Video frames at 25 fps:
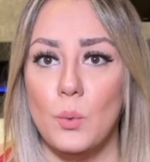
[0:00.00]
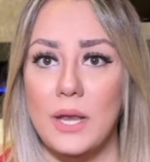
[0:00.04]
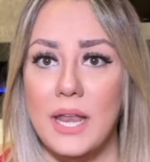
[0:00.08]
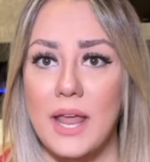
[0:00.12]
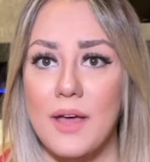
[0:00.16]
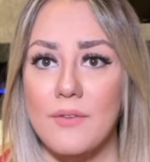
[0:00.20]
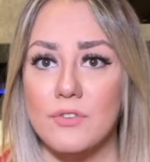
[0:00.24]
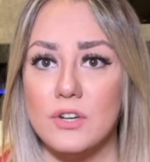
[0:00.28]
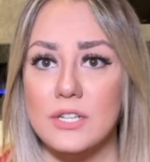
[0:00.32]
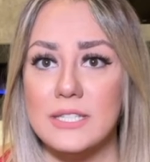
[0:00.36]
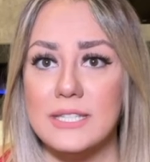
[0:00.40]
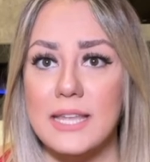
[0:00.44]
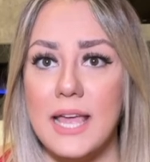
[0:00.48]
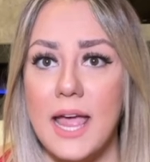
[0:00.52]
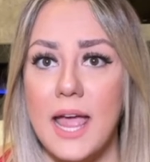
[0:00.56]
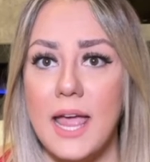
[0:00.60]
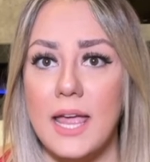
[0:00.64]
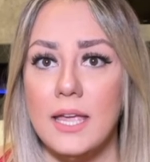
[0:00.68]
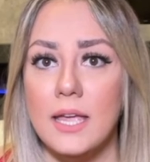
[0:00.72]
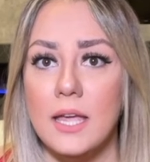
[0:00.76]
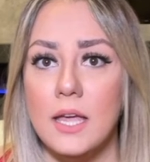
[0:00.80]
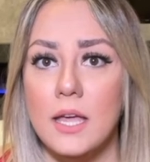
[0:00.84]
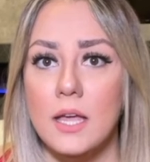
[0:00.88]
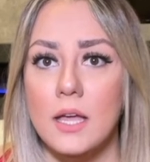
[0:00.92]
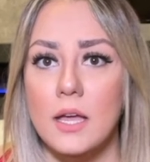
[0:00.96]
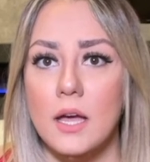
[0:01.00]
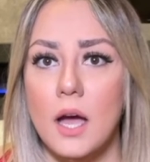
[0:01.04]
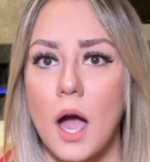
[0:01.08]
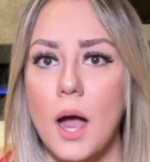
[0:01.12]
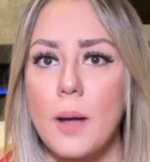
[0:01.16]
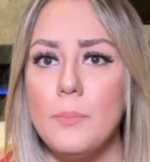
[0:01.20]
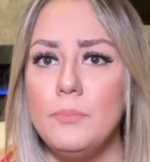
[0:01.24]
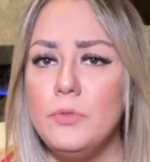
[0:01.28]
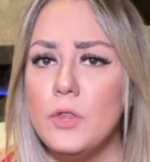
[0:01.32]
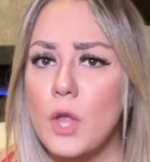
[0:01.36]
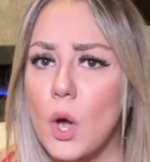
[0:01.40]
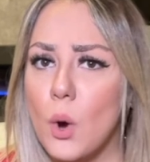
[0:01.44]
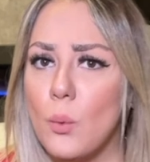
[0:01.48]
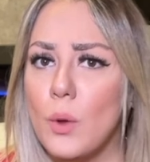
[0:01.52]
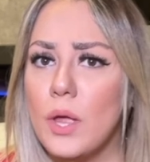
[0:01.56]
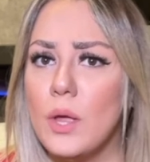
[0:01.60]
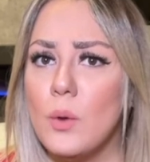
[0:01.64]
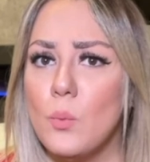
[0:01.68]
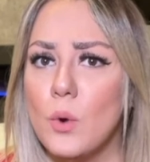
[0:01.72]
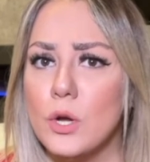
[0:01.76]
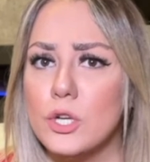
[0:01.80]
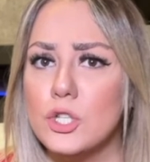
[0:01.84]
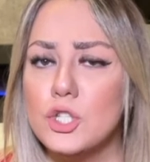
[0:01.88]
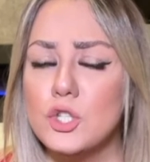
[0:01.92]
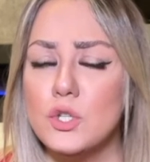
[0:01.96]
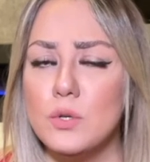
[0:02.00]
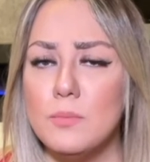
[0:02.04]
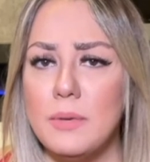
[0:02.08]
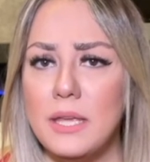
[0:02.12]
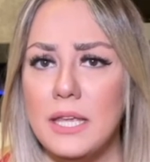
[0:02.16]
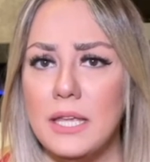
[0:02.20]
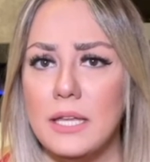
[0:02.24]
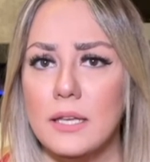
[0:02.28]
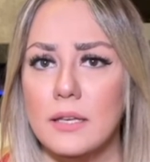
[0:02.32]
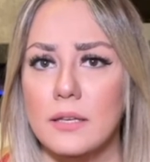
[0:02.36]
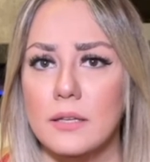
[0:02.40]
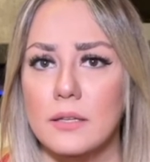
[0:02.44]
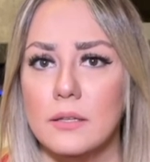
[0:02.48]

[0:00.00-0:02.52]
never say, I'm knowing what you mean.